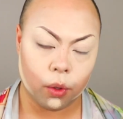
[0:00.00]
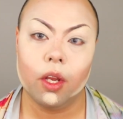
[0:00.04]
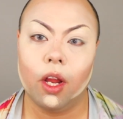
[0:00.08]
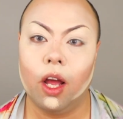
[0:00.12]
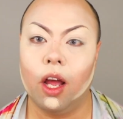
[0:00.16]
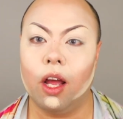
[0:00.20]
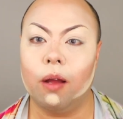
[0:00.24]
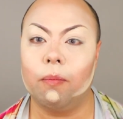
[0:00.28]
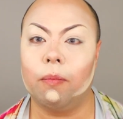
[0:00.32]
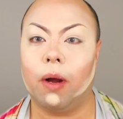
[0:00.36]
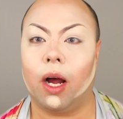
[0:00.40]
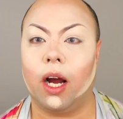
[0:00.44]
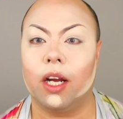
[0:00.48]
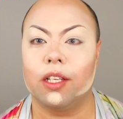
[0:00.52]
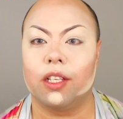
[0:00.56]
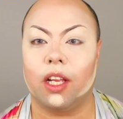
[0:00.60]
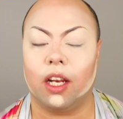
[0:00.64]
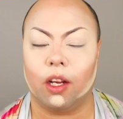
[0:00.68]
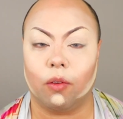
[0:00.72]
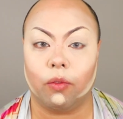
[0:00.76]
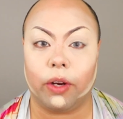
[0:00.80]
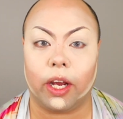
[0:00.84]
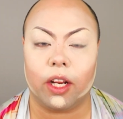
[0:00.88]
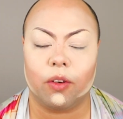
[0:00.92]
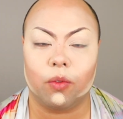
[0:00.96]
My eyes are
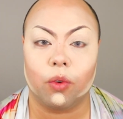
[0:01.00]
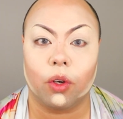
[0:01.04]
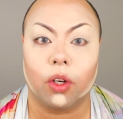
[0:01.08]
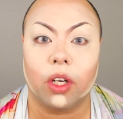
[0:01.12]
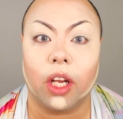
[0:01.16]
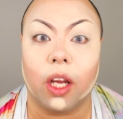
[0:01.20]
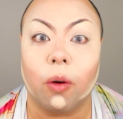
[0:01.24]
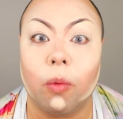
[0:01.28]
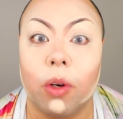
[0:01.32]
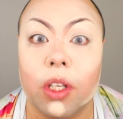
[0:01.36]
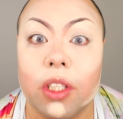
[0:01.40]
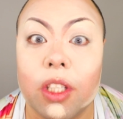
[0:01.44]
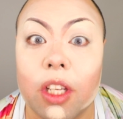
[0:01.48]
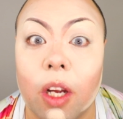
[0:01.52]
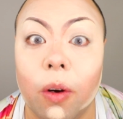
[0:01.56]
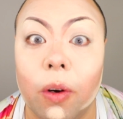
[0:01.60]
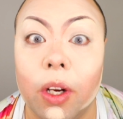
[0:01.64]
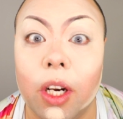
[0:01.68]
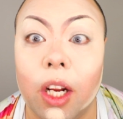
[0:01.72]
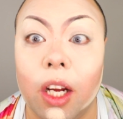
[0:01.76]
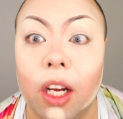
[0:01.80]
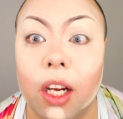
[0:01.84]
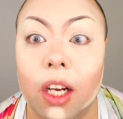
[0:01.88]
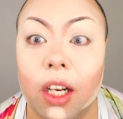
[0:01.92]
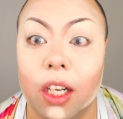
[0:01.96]
like red raw, like, what's going
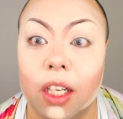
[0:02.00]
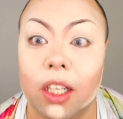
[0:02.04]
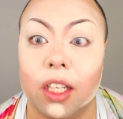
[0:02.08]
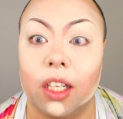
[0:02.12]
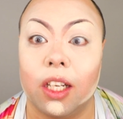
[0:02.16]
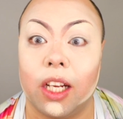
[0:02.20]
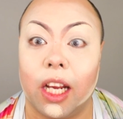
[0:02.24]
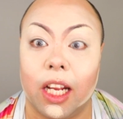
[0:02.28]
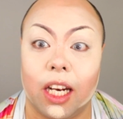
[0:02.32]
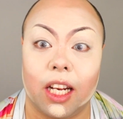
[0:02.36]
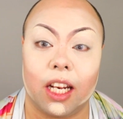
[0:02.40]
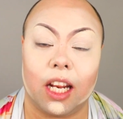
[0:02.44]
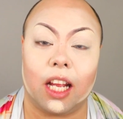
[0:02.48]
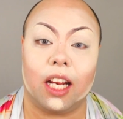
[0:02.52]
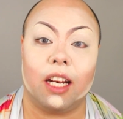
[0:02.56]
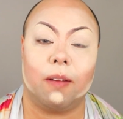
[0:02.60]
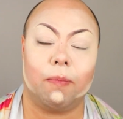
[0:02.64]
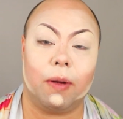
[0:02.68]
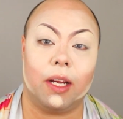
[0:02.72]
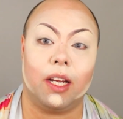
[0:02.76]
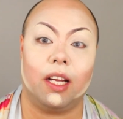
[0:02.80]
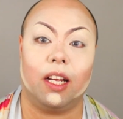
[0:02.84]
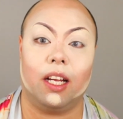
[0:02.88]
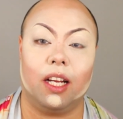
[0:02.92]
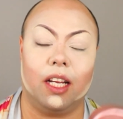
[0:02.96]
on? Get it out of
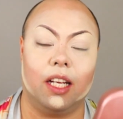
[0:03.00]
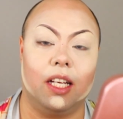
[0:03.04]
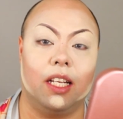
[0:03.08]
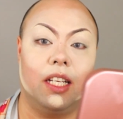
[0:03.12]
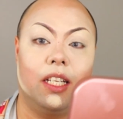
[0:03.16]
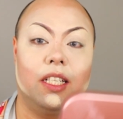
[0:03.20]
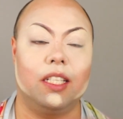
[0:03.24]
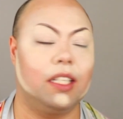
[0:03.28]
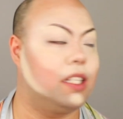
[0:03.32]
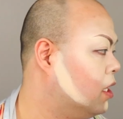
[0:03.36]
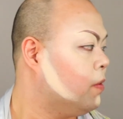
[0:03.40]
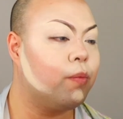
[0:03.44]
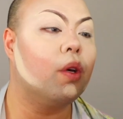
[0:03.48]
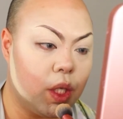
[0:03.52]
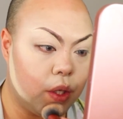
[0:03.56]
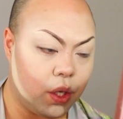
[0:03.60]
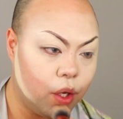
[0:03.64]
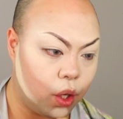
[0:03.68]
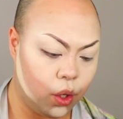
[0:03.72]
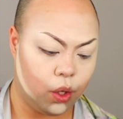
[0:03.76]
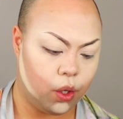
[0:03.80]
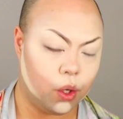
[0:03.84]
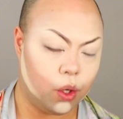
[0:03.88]
my eyes!